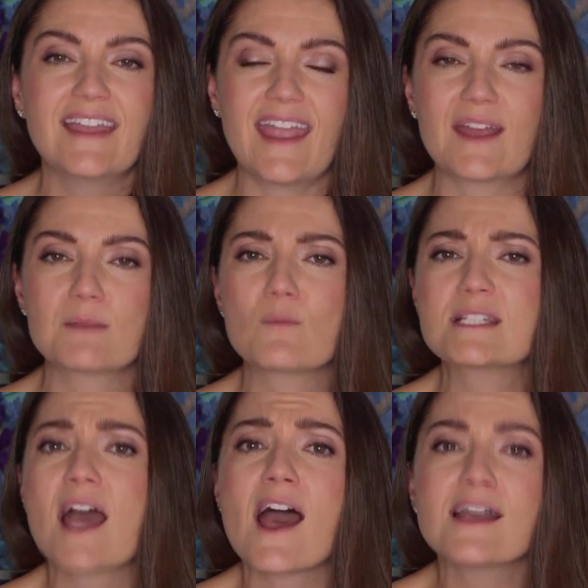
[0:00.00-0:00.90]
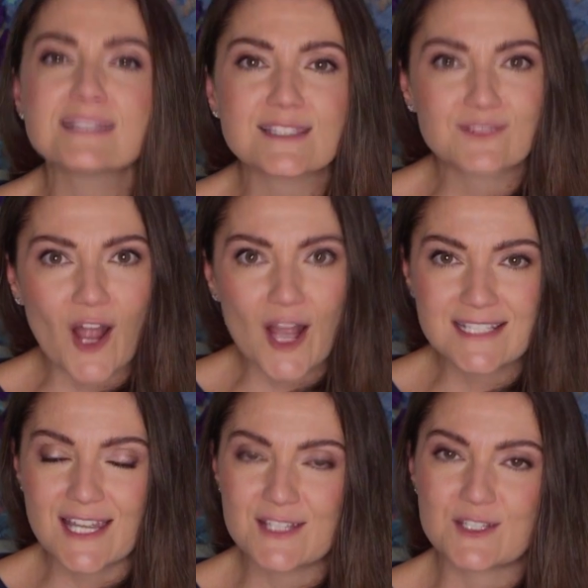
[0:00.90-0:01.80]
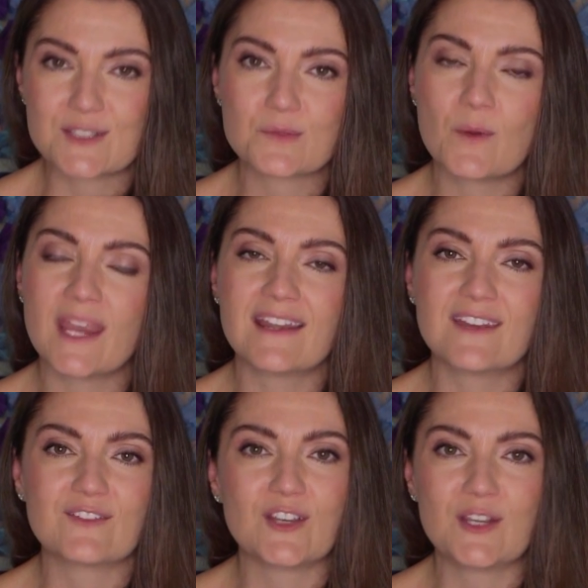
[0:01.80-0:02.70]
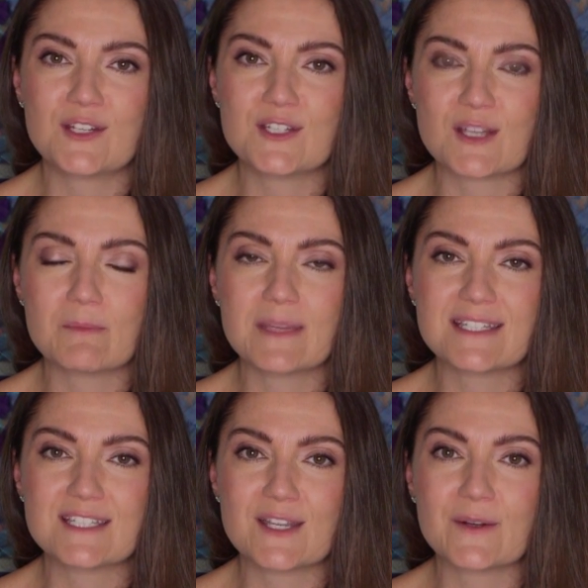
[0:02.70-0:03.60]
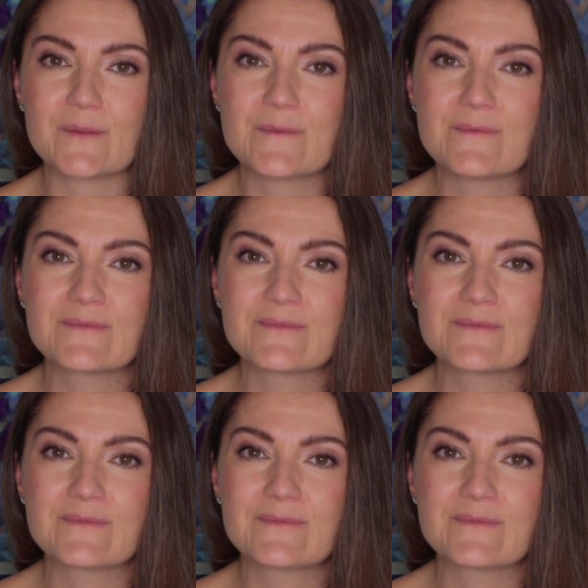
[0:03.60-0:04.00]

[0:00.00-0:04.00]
and tons of content just waiting for you to jump into.